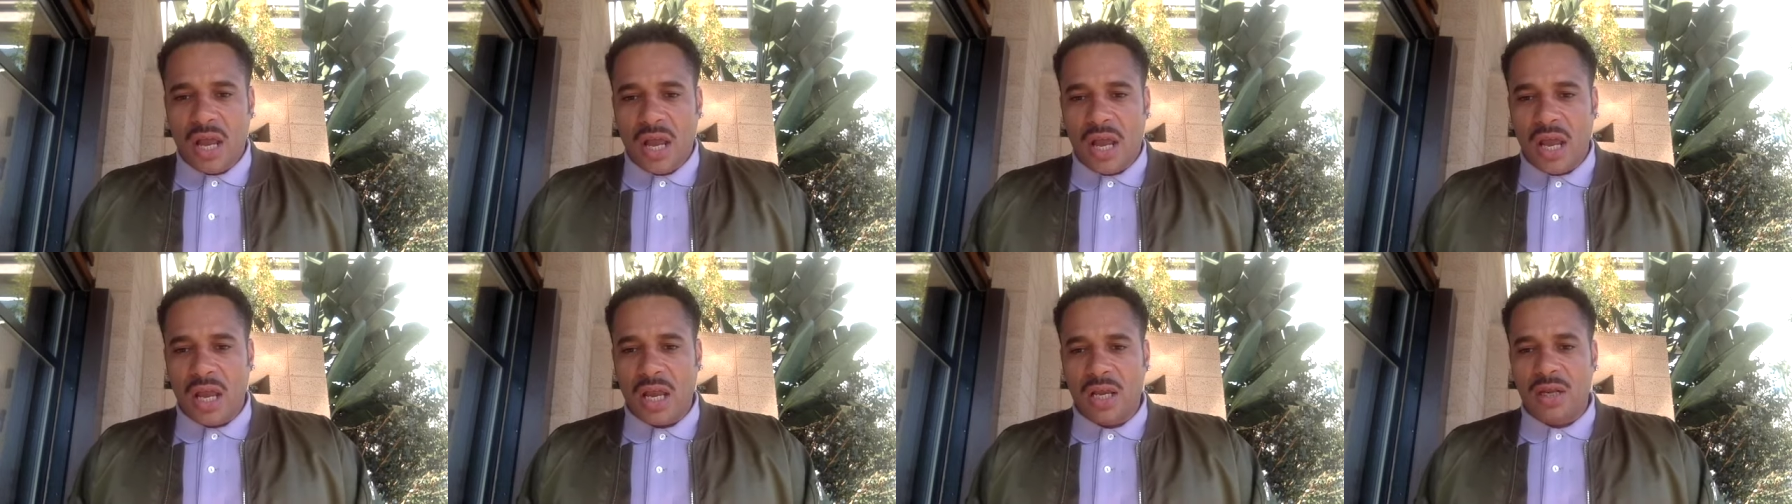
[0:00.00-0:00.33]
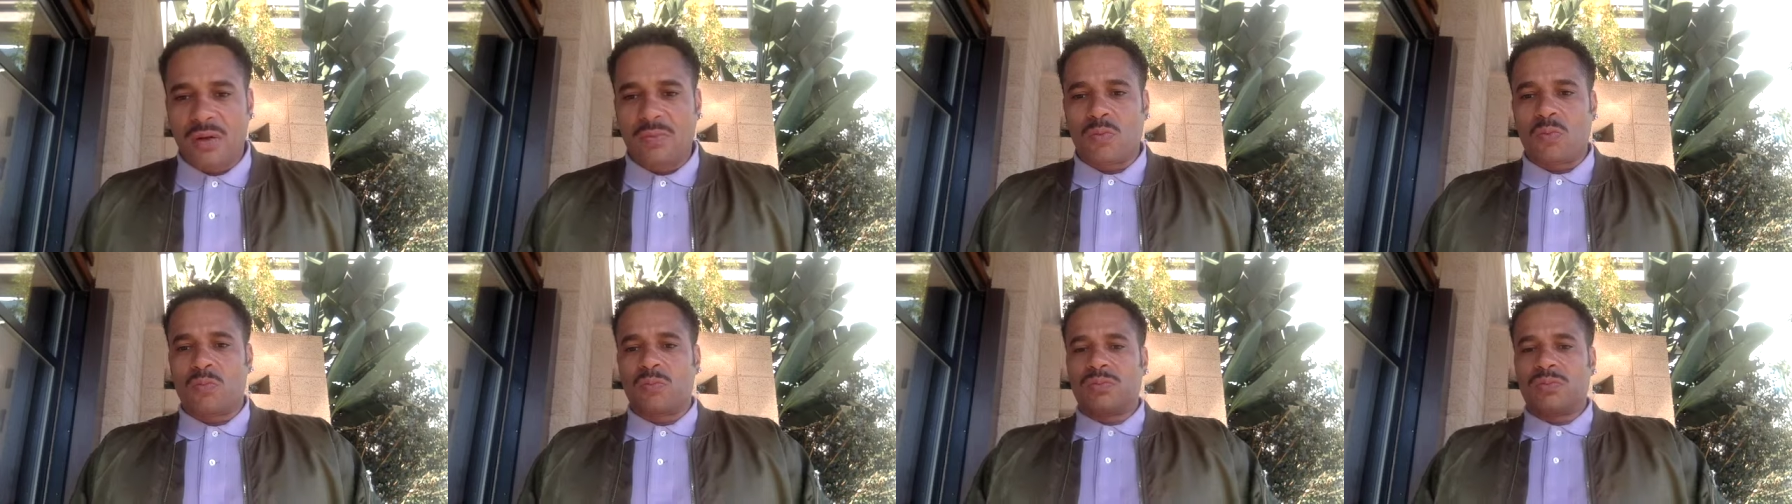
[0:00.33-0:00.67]

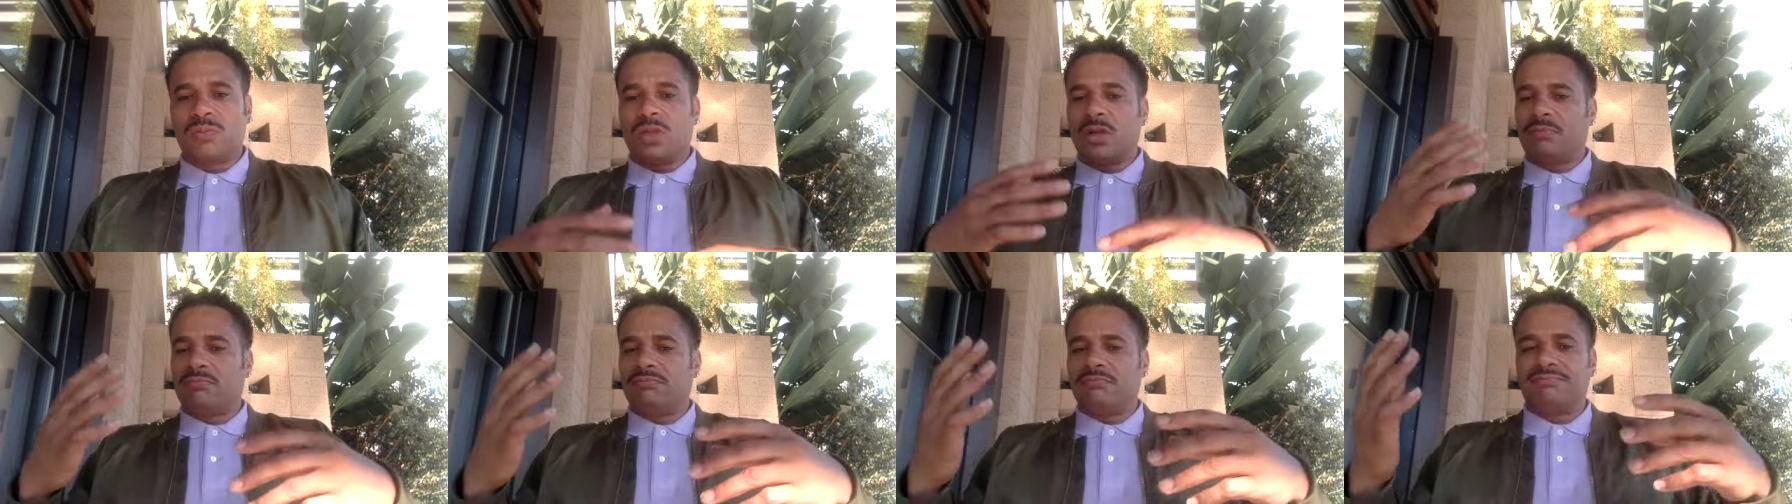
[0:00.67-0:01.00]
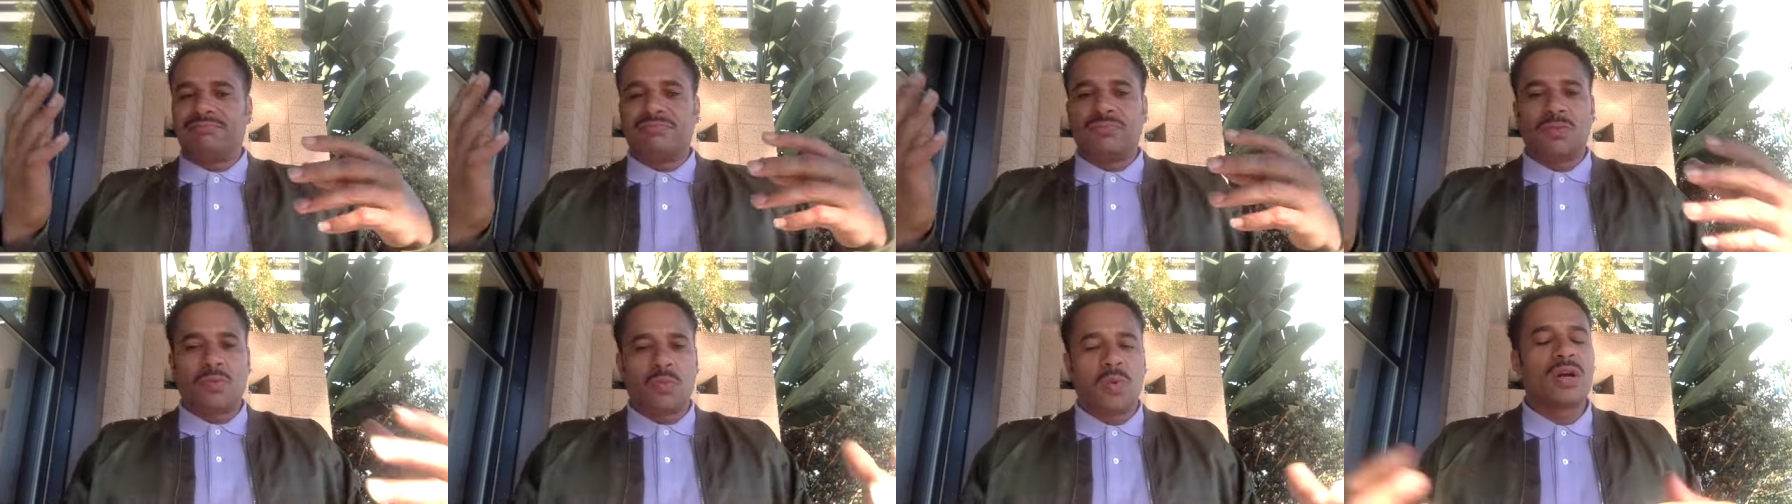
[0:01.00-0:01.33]
And
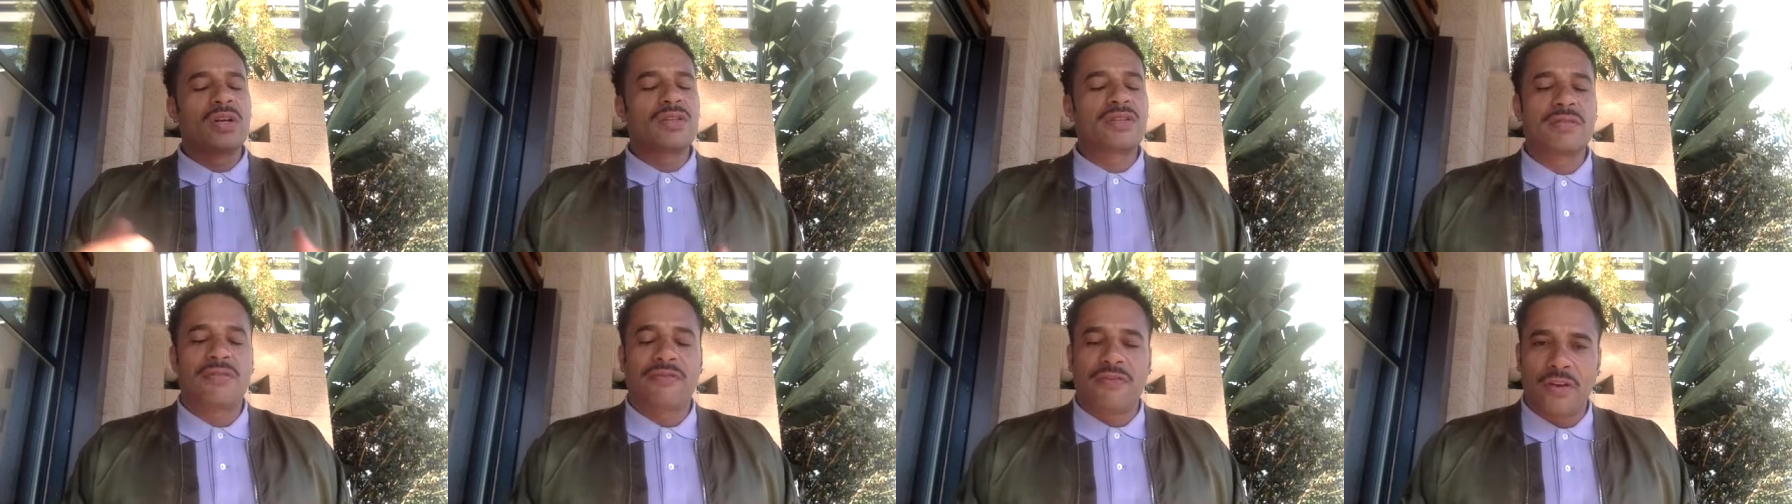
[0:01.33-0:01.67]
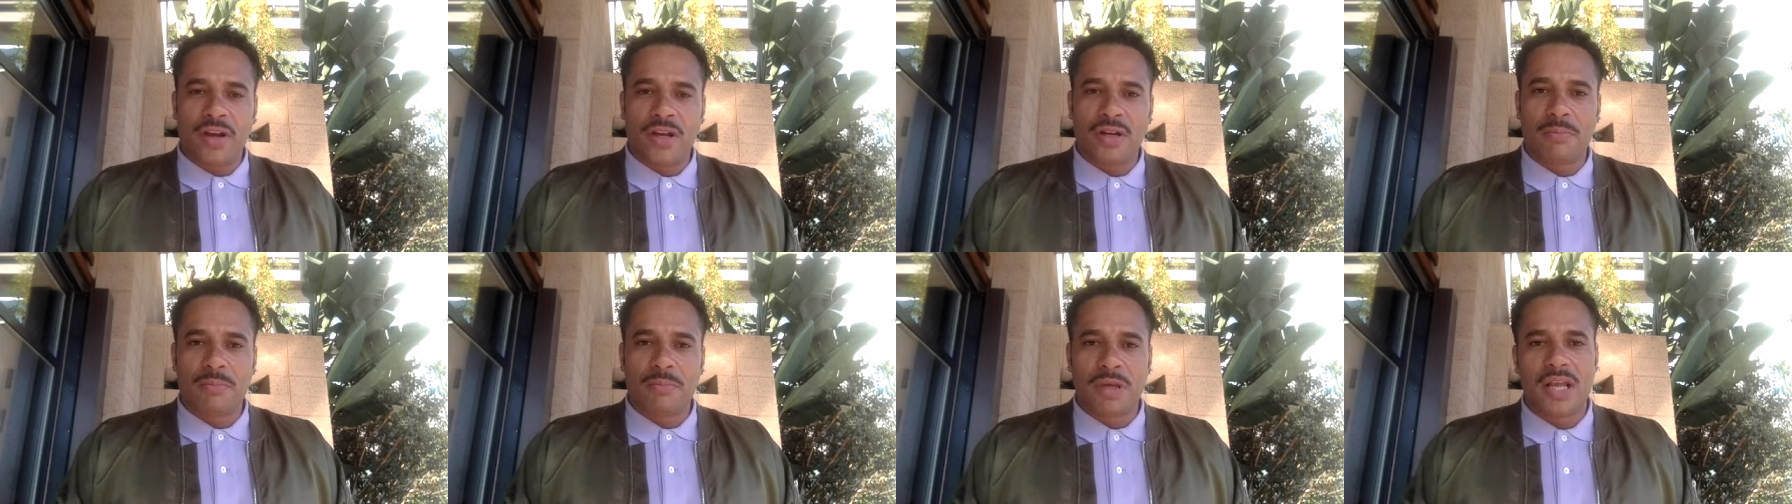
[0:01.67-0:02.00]
Where's the
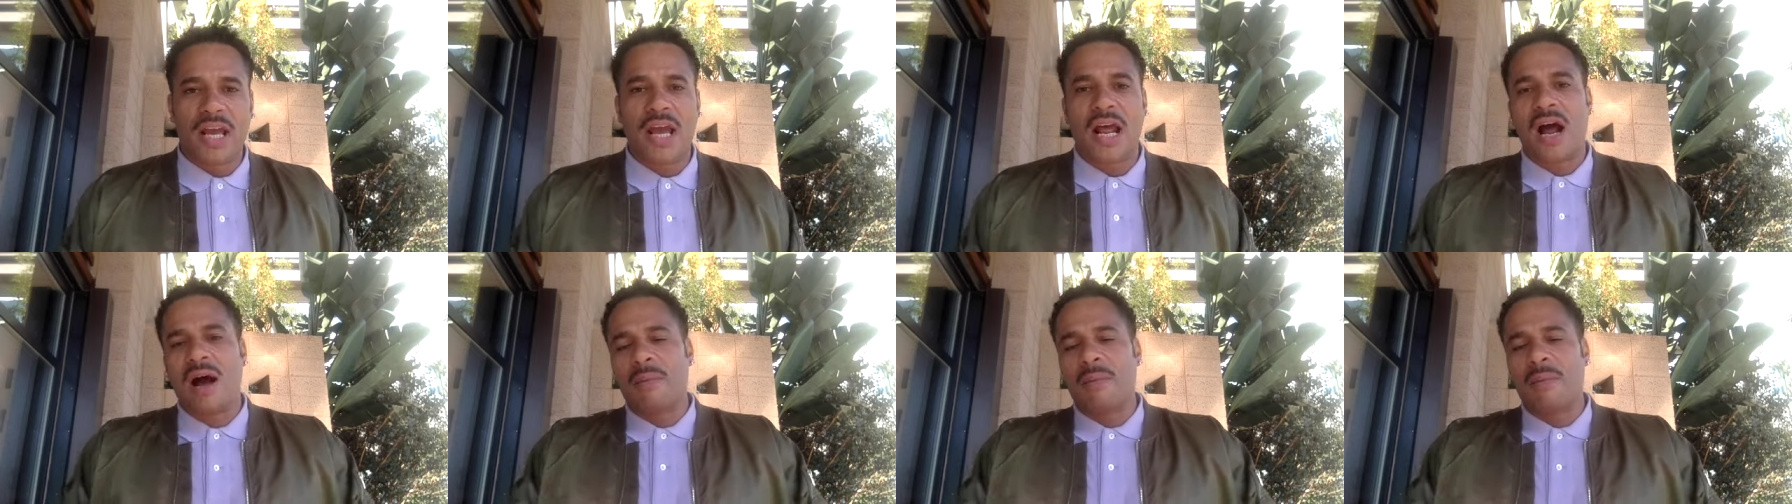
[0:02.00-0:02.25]
freedom in that?